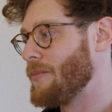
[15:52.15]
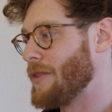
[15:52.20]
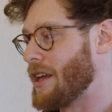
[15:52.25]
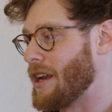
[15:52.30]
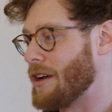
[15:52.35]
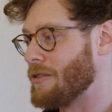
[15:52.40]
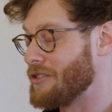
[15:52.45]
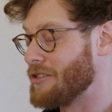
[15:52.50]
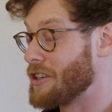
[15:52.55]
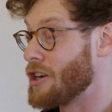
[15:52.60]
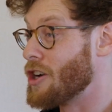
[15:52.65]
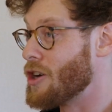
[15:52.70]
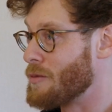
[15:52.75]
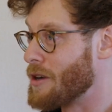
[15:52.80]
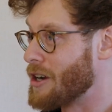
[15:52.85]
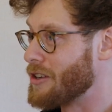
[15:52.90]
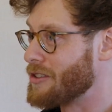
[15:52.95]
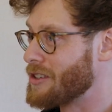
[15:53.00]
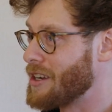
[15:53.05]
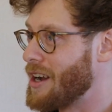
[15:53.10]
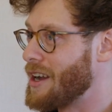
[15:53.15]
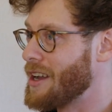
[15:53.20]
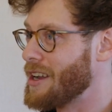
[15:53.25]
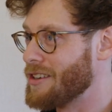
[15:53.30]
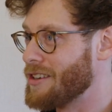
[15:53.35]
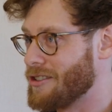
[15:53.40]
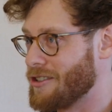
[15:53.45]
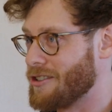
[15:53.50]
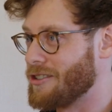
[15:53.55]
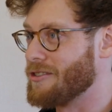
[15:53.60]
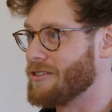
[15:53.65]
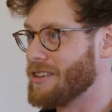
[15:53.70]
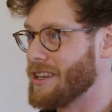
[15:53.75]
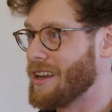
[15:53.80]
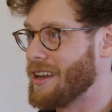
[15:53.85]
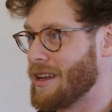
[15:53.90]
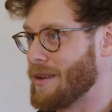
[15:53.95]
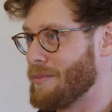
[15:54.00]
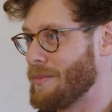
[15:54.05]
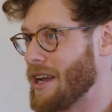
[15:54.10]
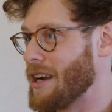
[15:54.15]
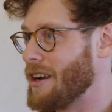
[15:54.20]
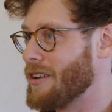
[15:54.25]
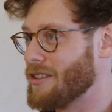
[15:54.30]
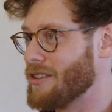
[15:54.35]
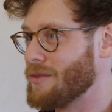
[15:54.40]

And I was the co-browse guy internally at Pega,